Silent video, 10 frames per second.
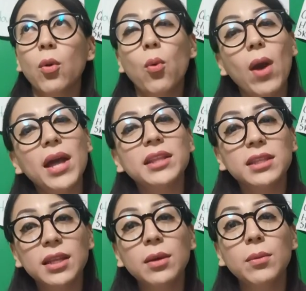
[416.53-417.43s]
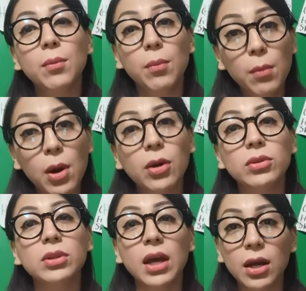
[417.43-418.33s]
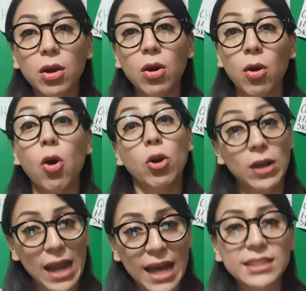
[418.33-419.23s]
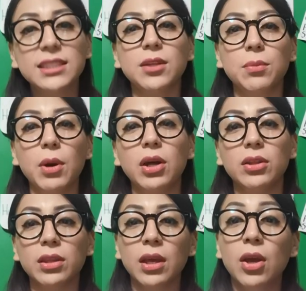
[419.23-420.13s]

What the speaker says: 1 month ago or last month.